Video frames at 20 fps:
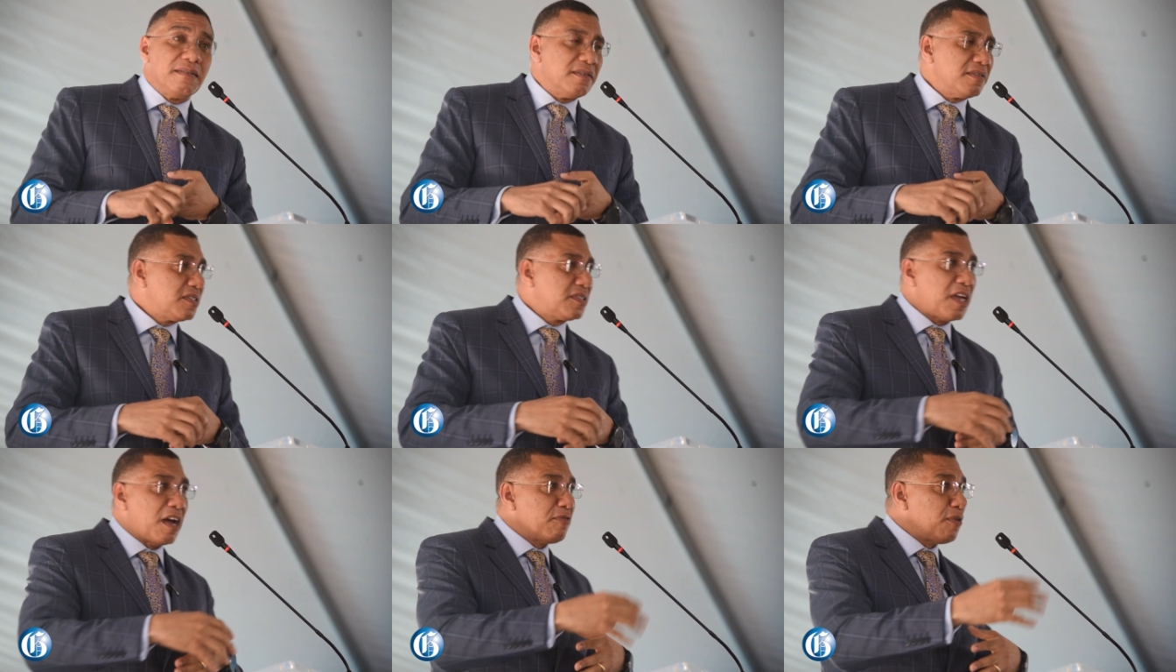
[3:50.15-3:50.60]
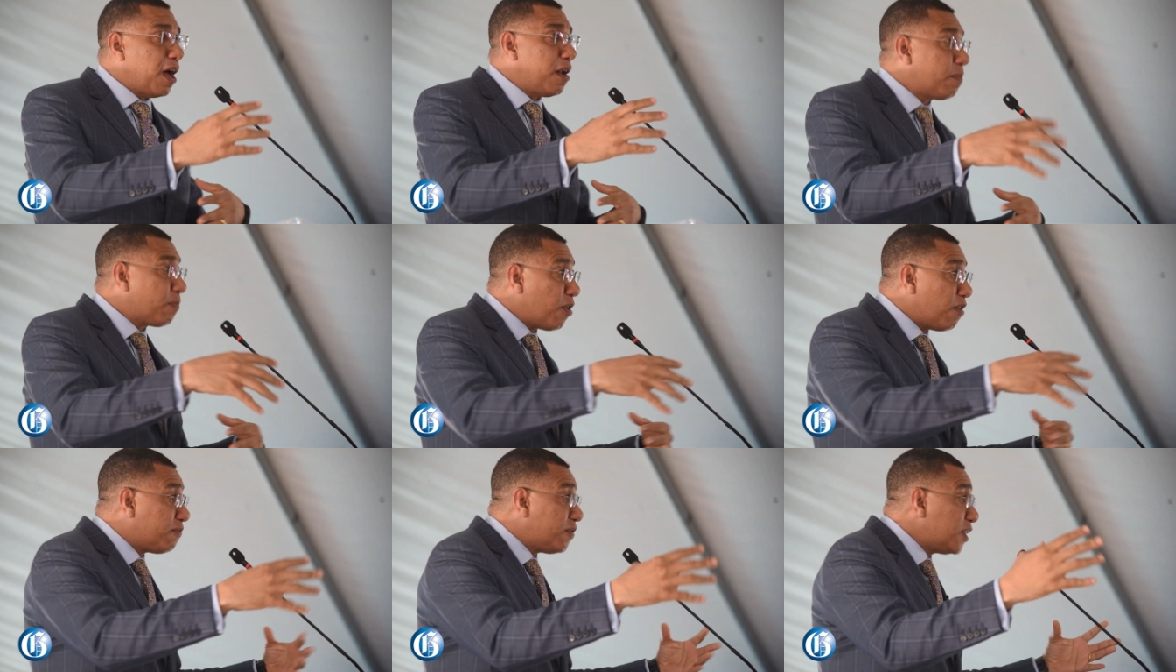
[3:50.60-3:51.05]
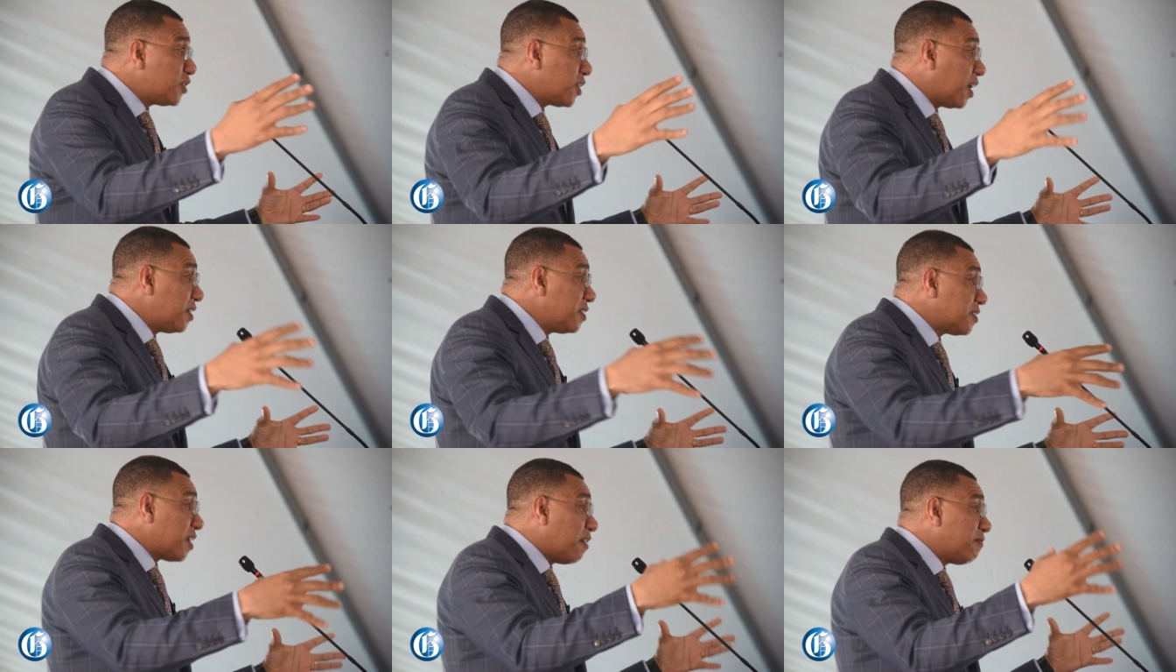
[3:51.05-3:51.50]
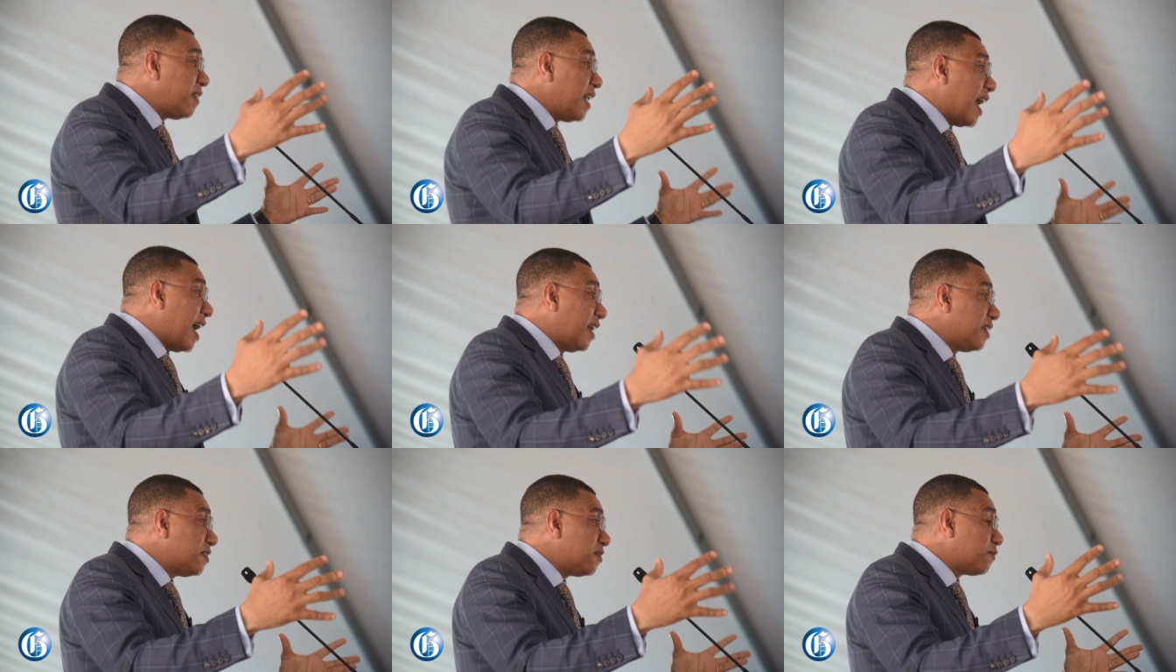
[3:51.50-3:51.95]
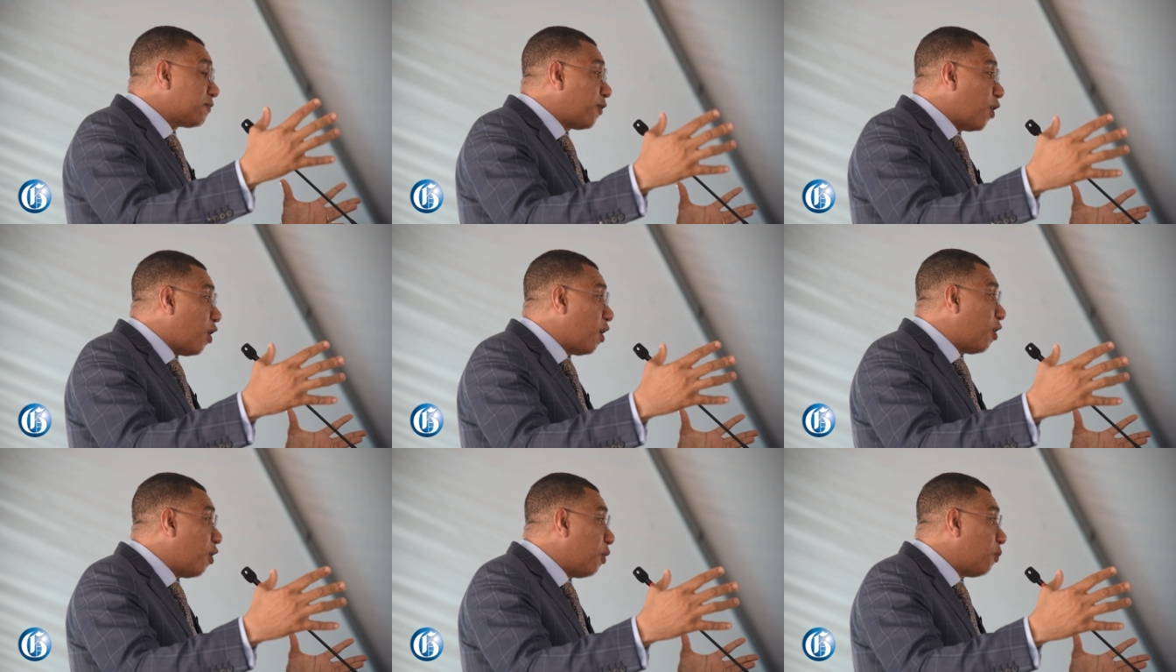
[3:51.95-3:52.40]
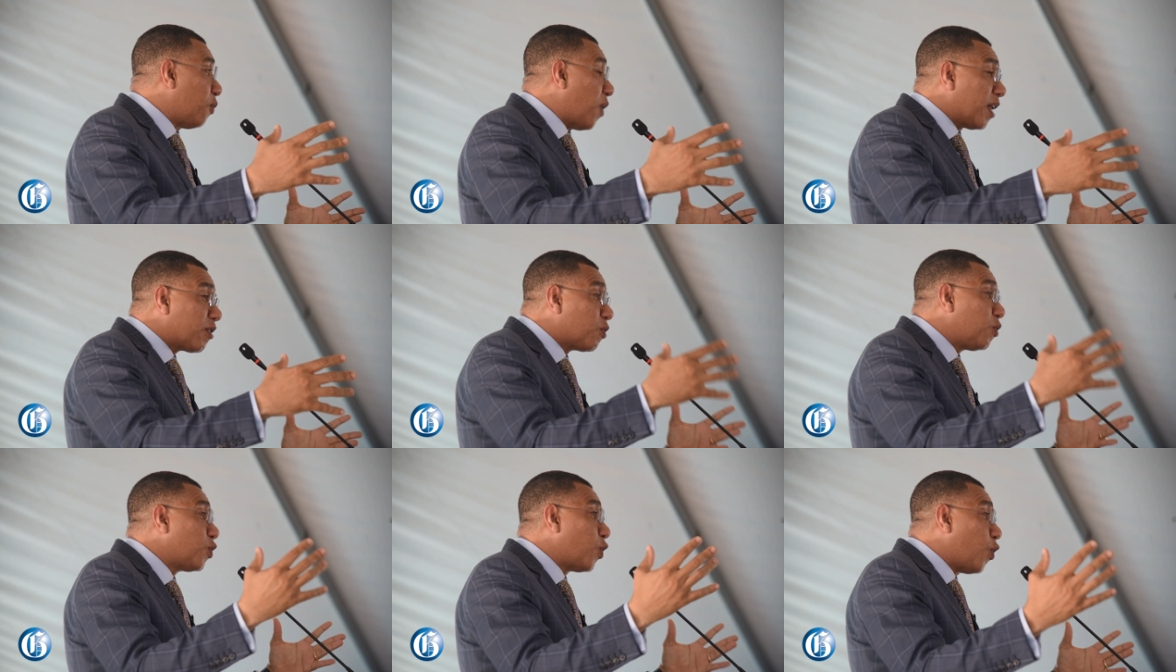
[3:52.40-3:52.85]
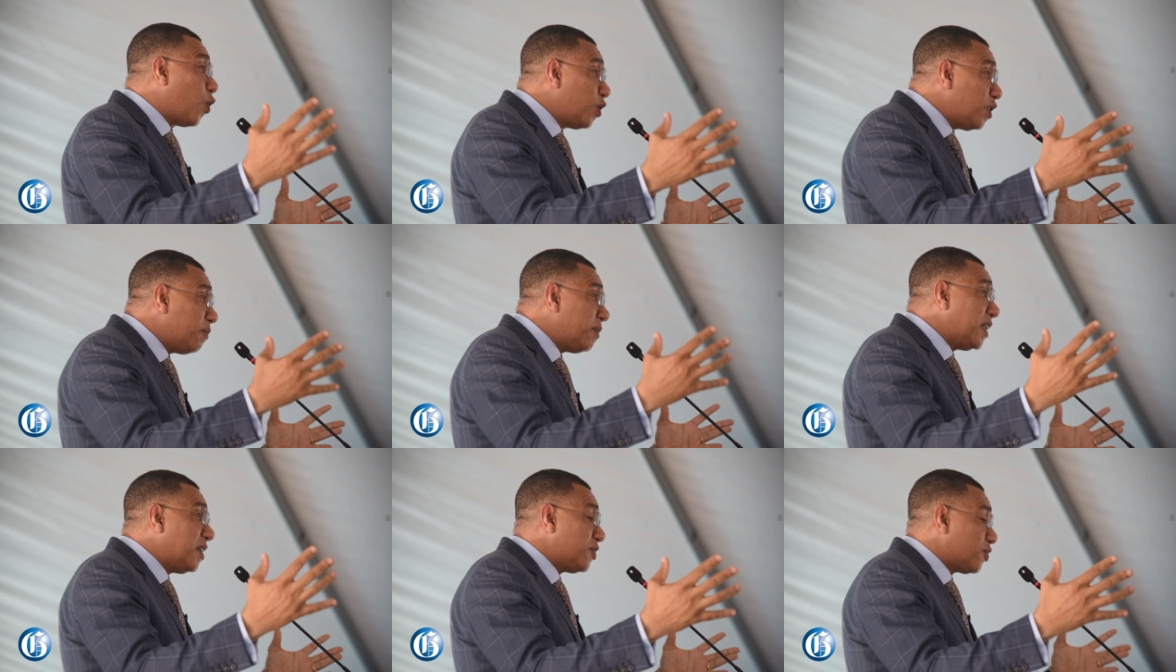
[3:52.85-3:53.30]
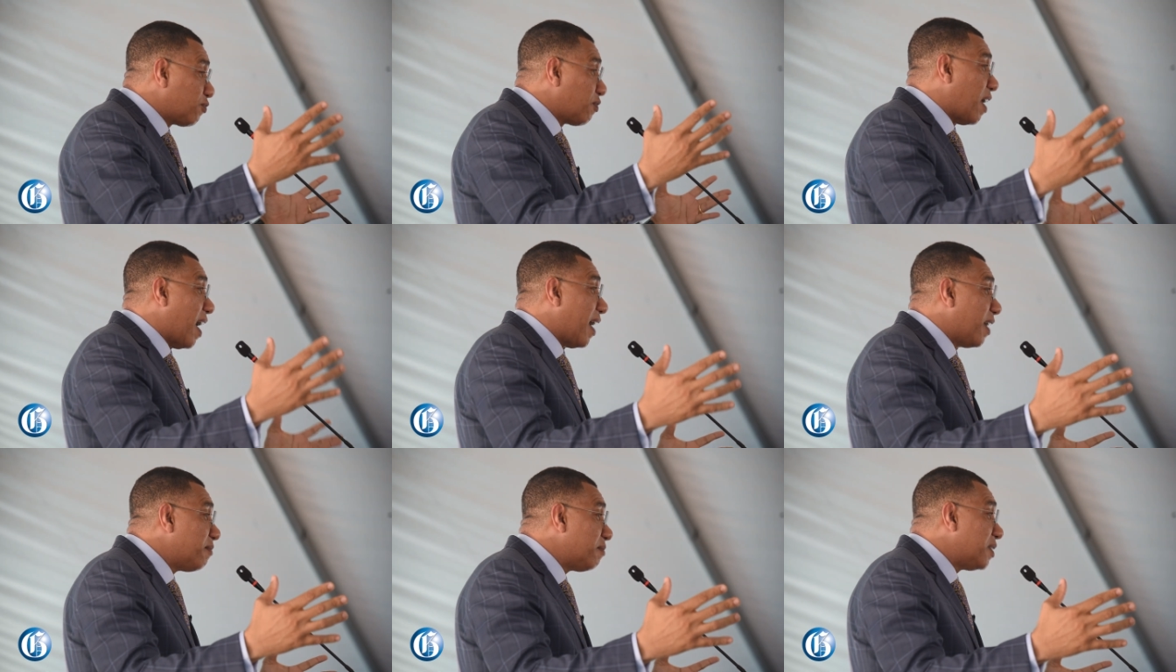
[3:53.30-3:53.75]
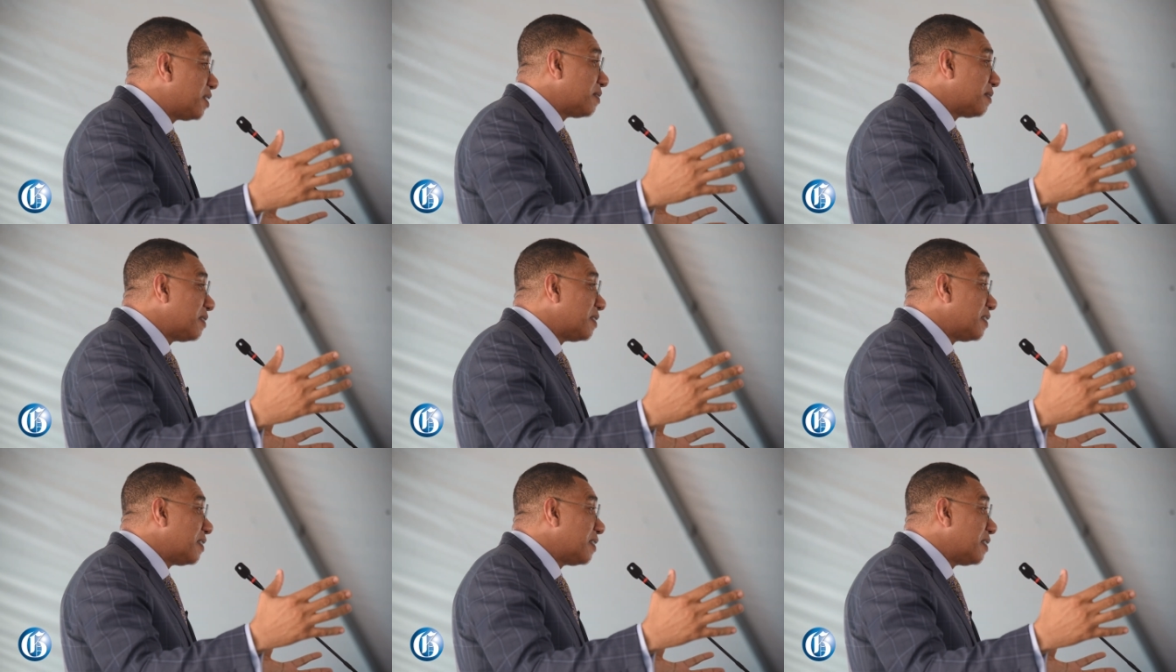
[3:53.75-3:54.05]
several provisions of land for what could only be described